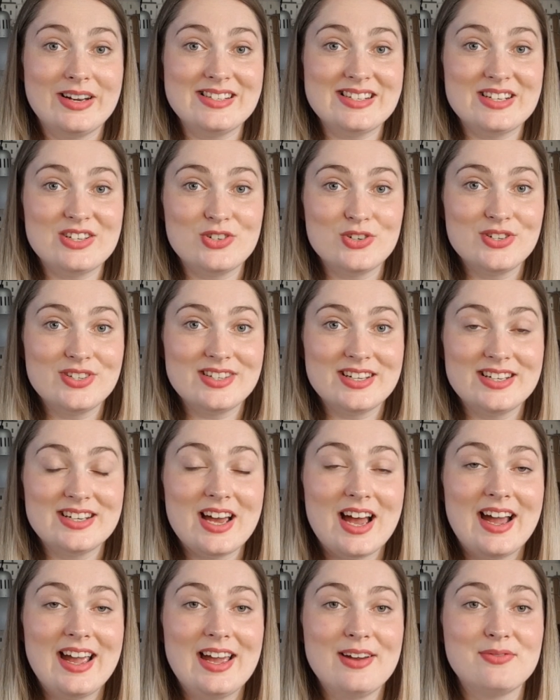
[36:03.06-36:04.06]
is interested,
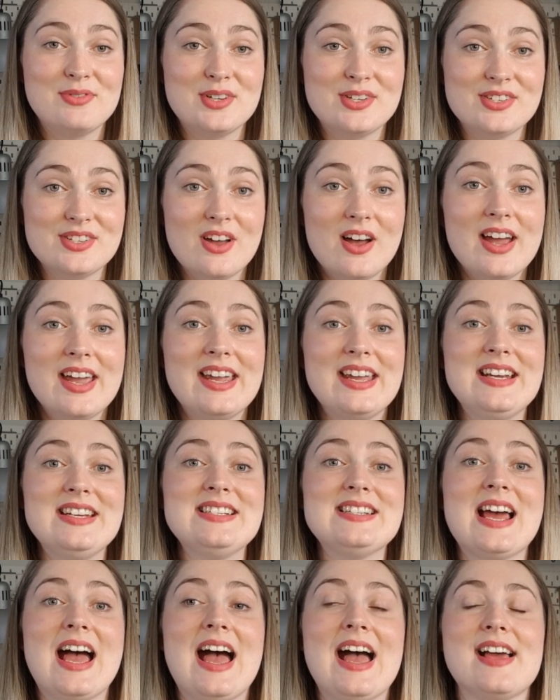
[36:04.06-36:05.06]
I have
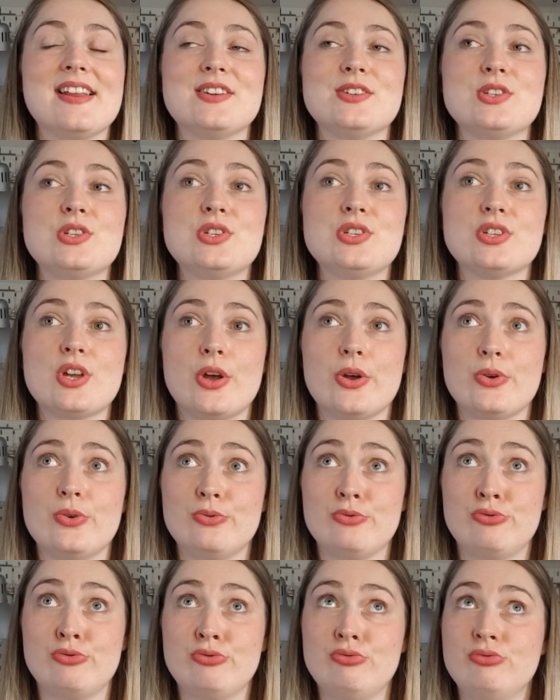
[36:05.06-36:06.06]
designed and
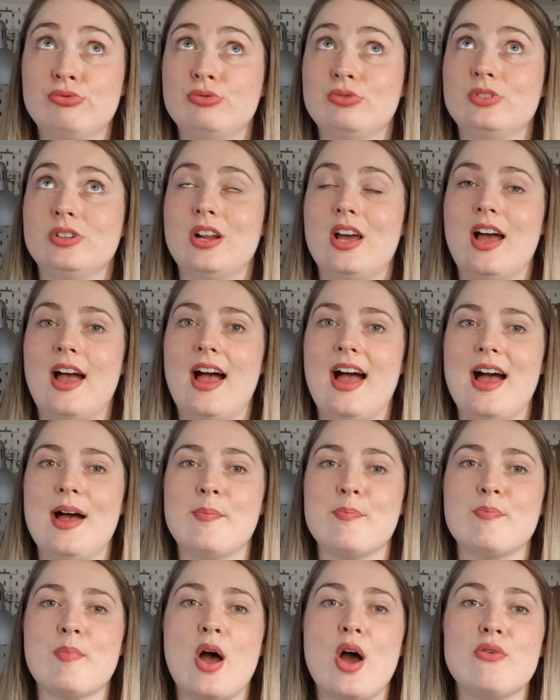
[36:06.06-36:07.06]
sewn
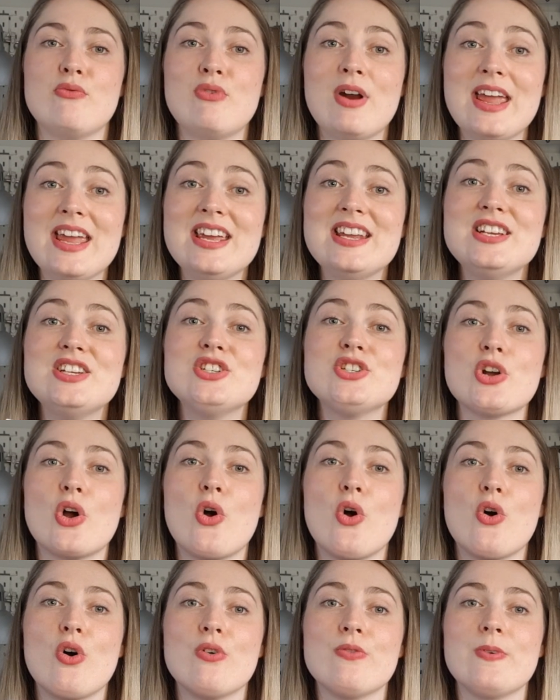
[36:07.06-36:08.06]
a range
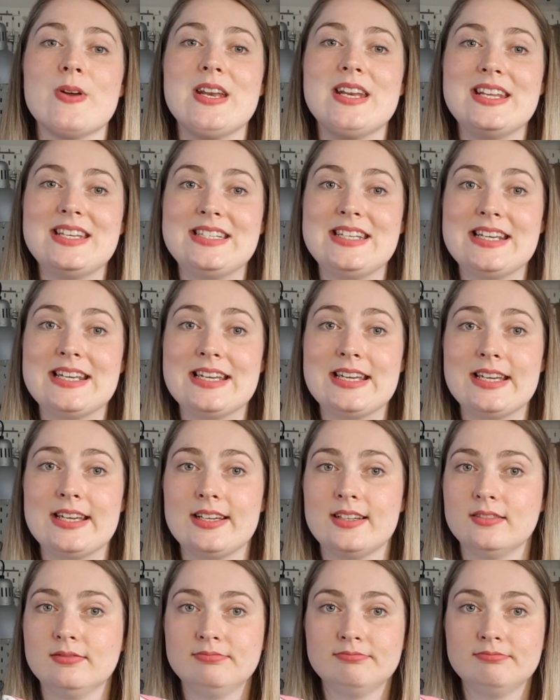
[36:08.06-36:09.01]
of knitting